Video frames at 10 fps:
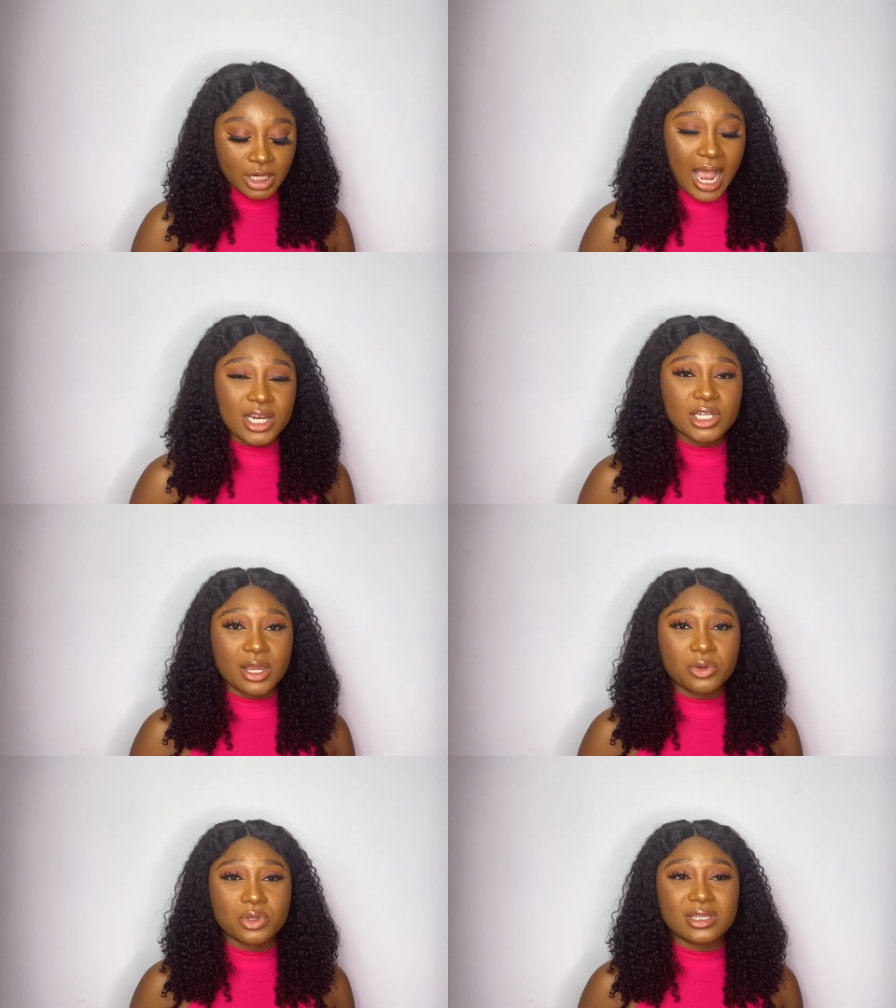
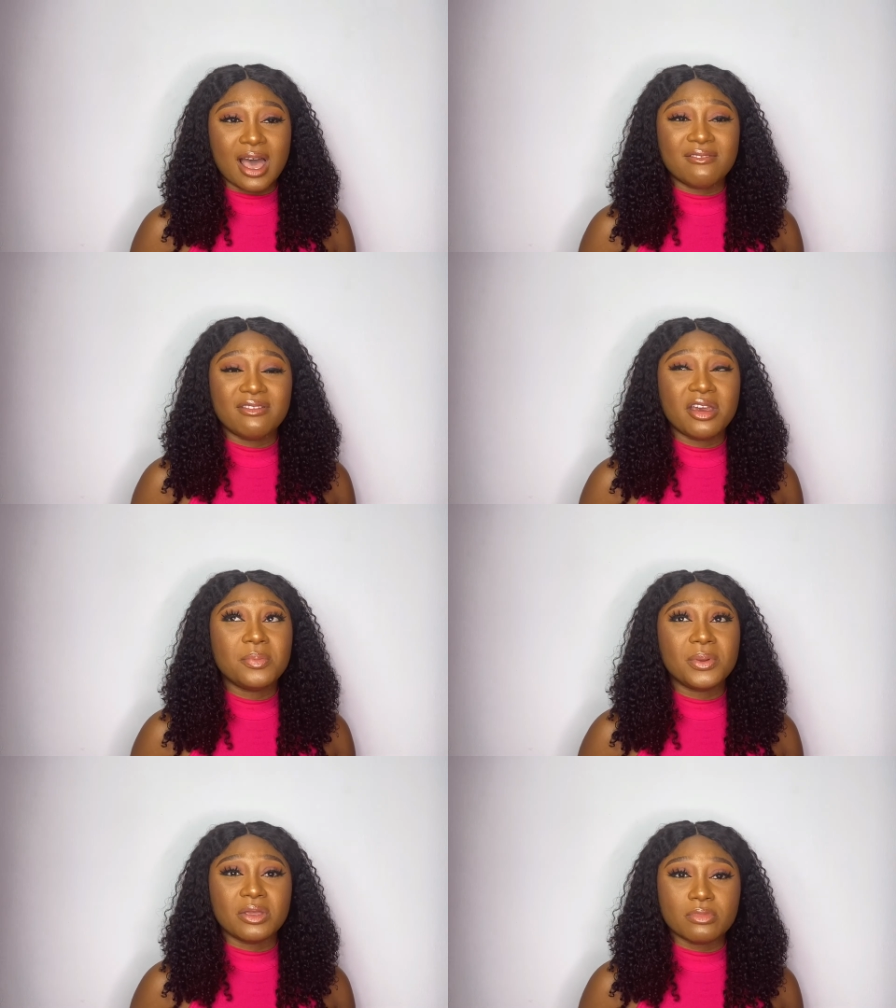eyeshadows that are very
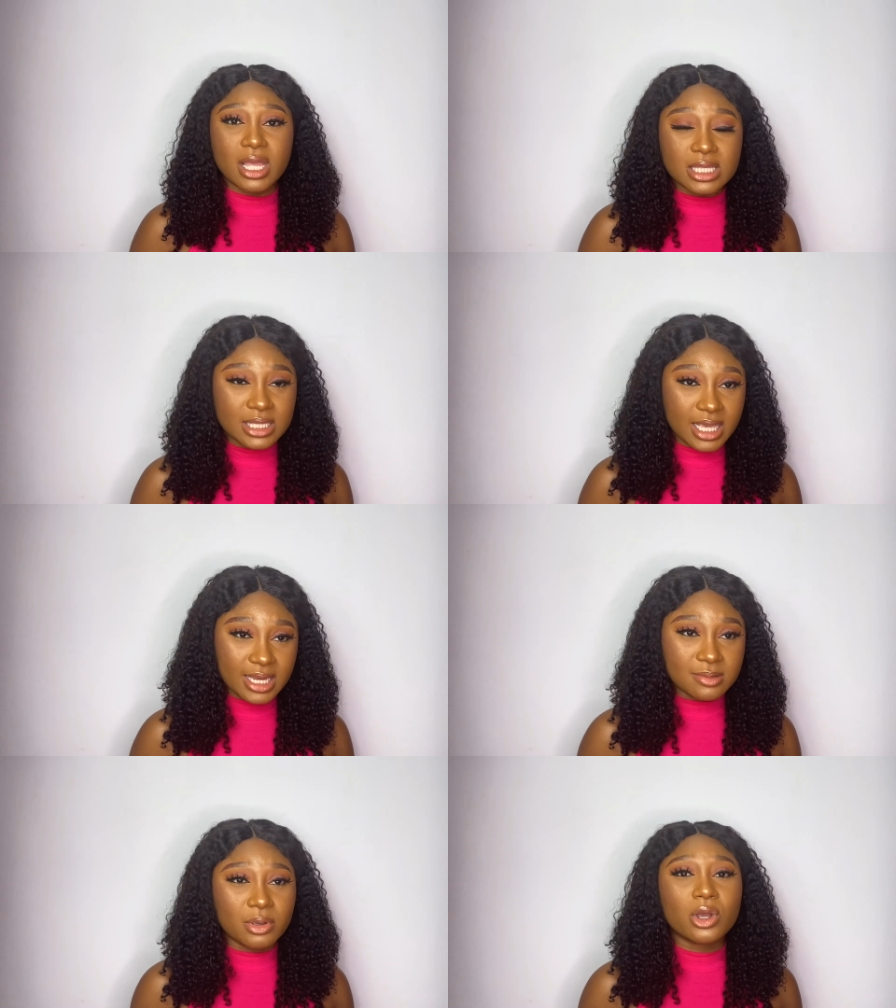
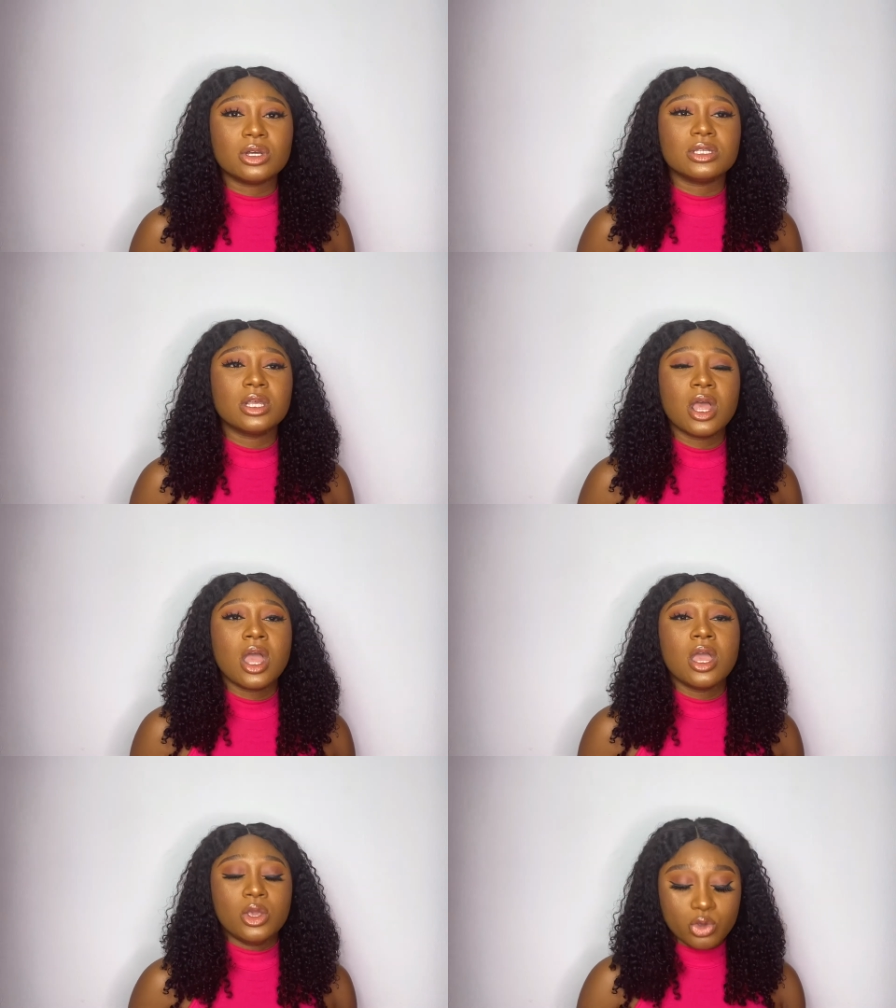pigmented, because
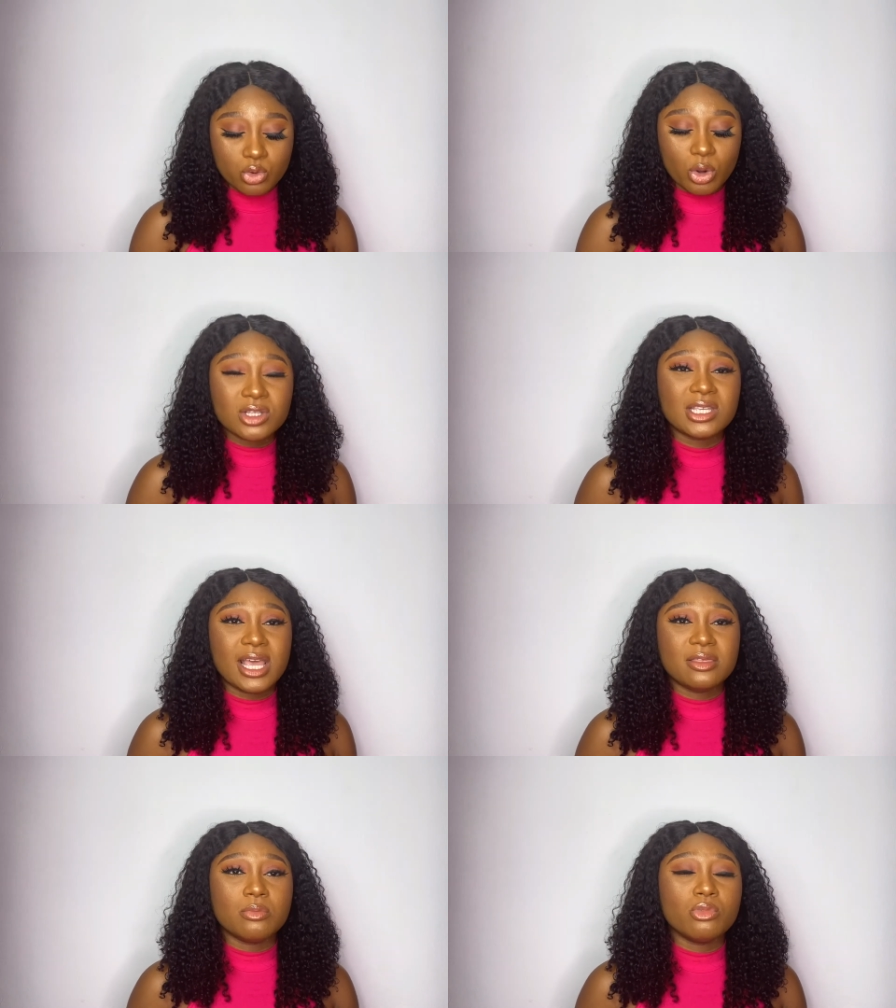you want to
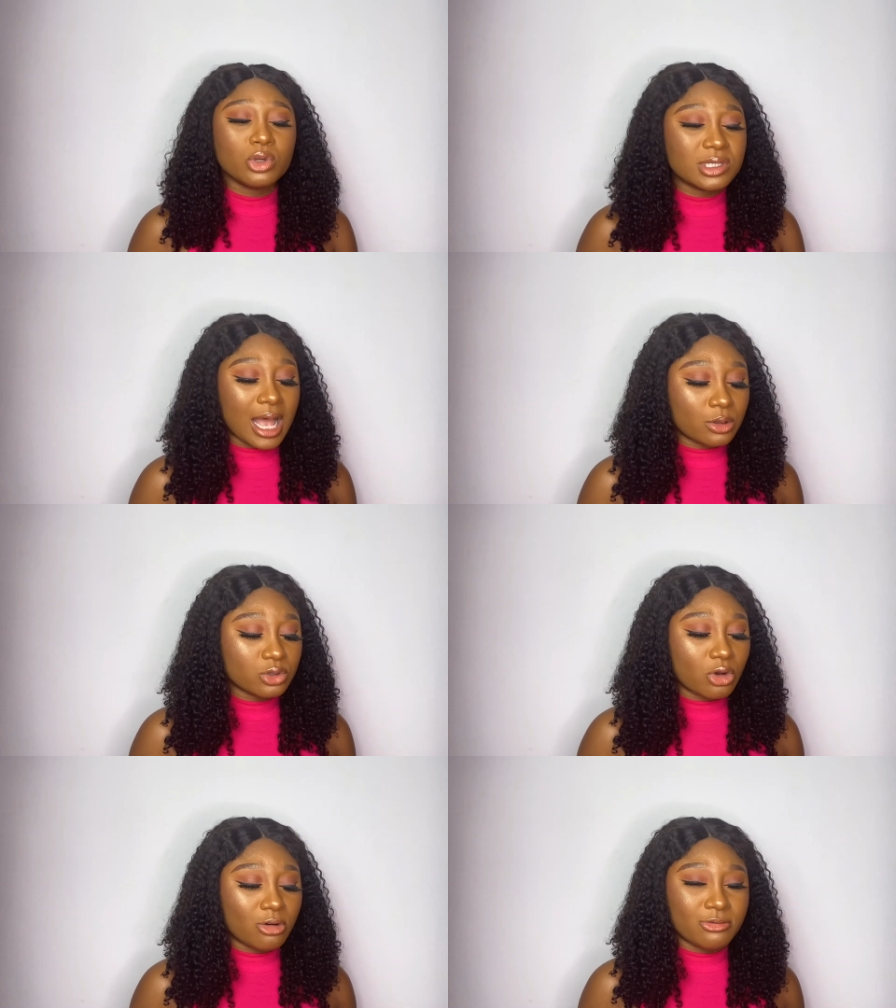get the most
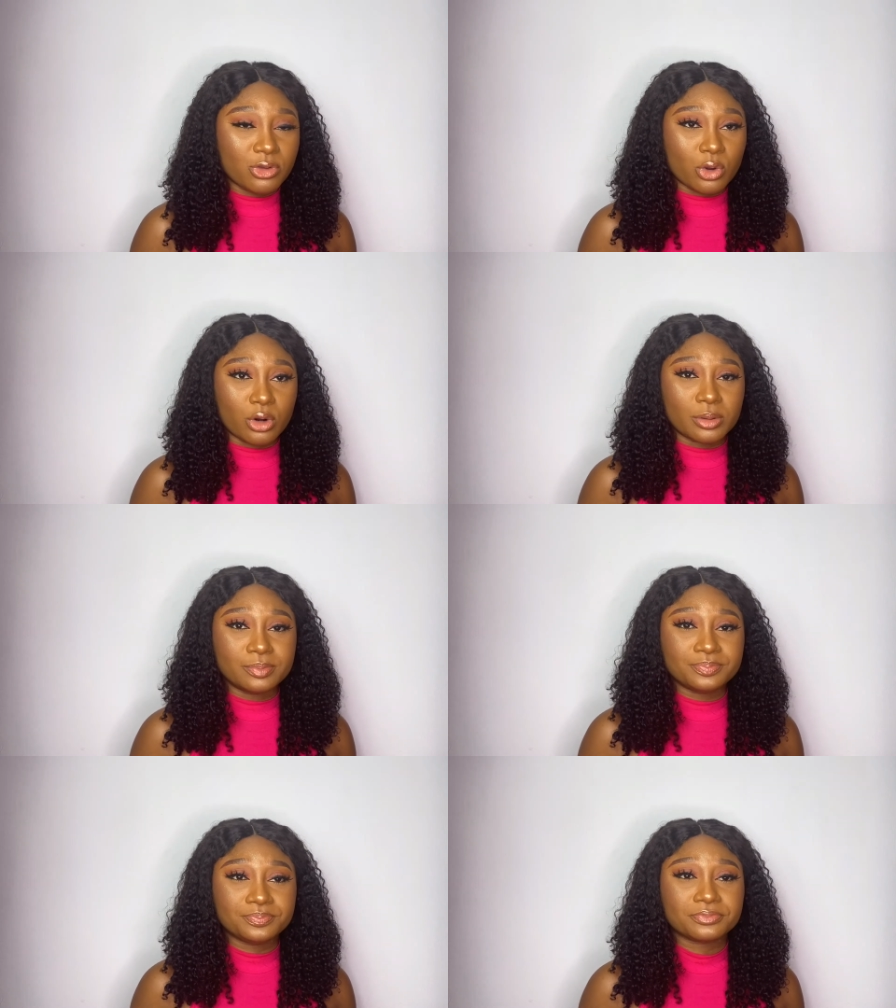out of your
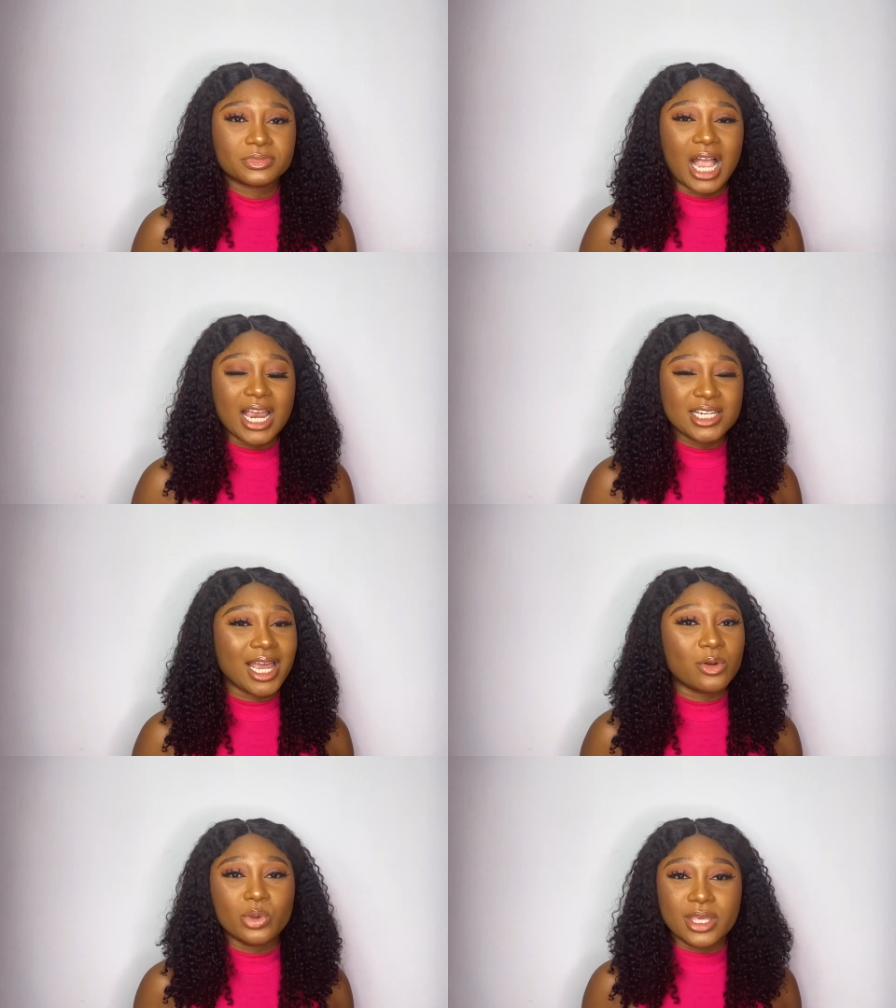
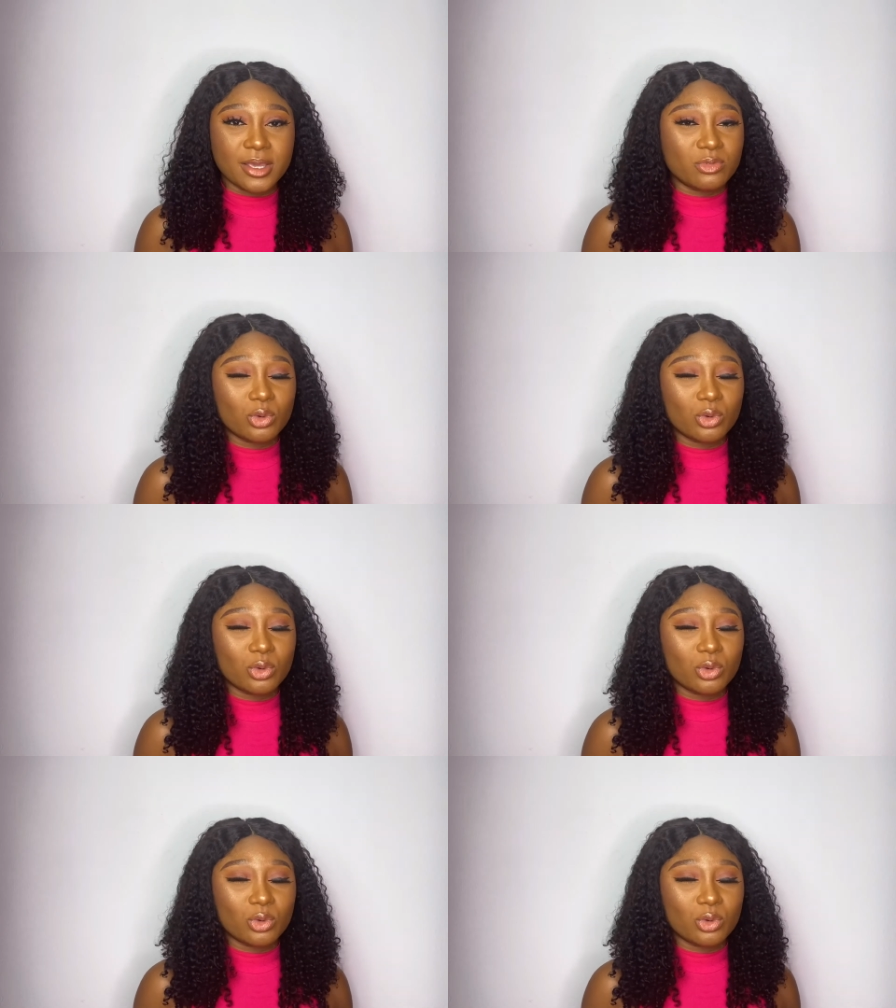eyeshadow game.